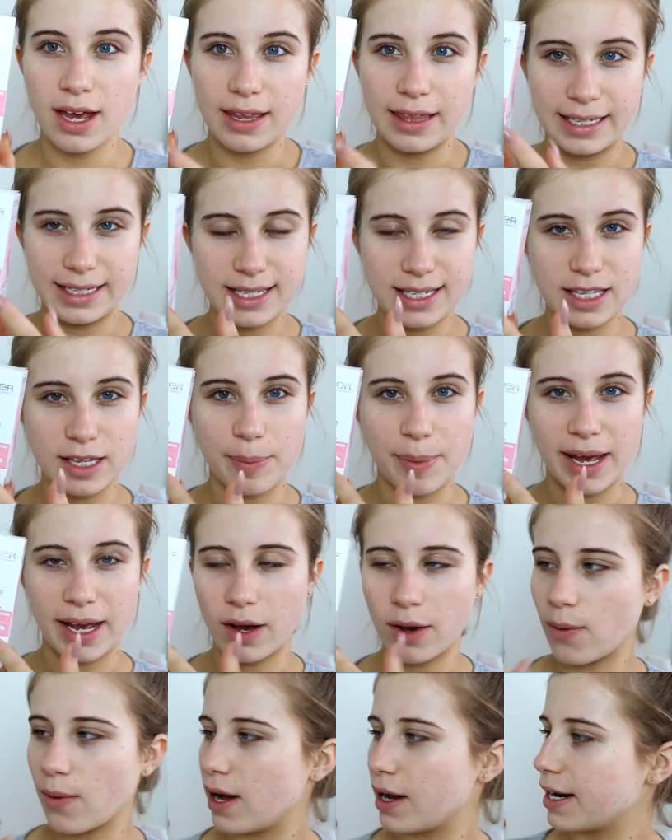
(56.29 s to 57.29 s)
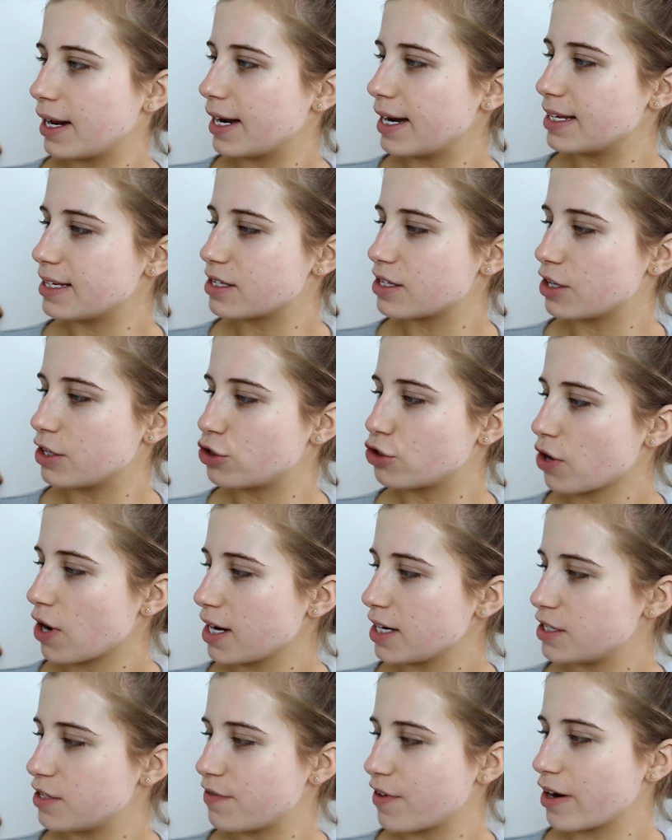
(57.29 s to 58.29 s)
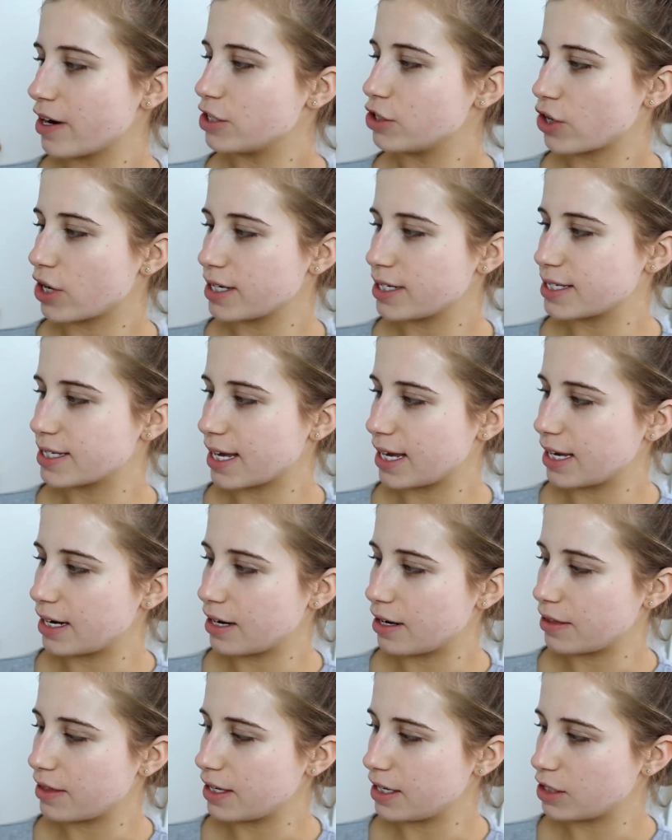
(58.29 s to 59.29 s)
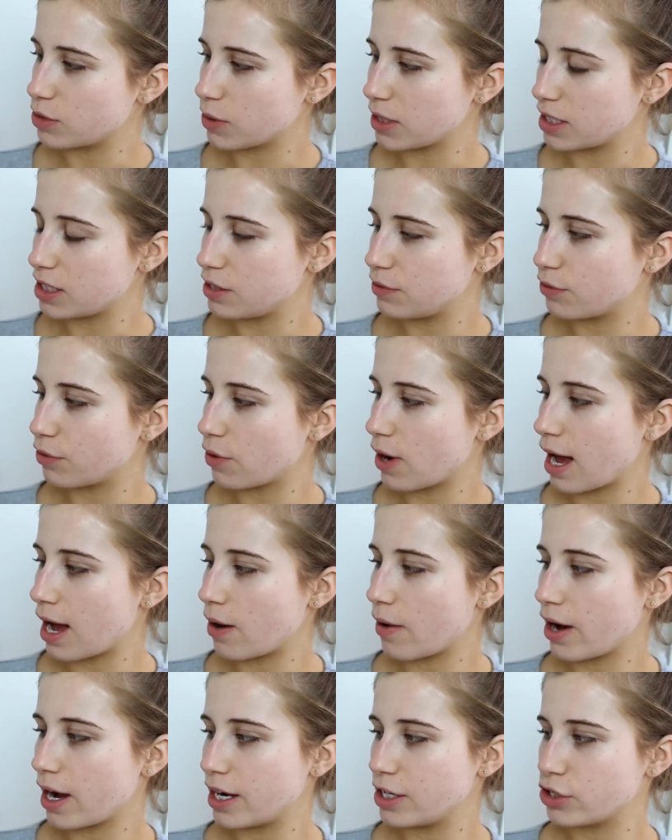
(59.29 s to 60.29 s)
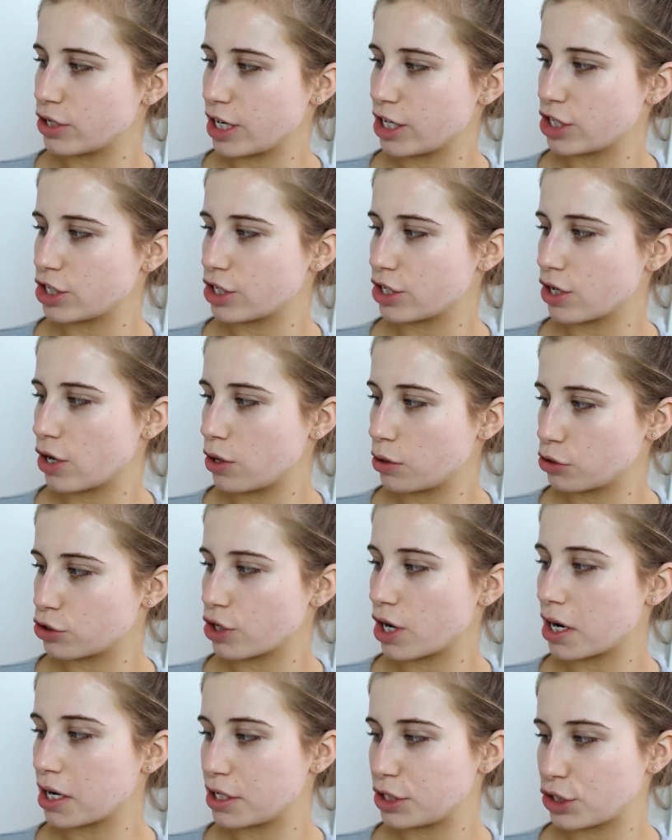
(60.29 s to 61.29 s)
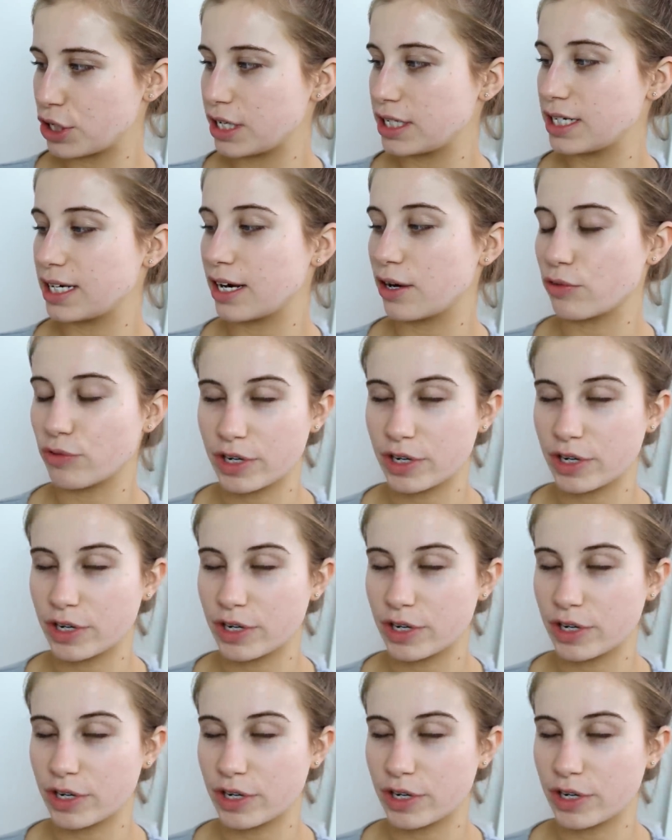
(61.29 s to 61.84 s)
This is the pink one and it's the dry to very dry skin, the 24-hour hydration ultra hydrating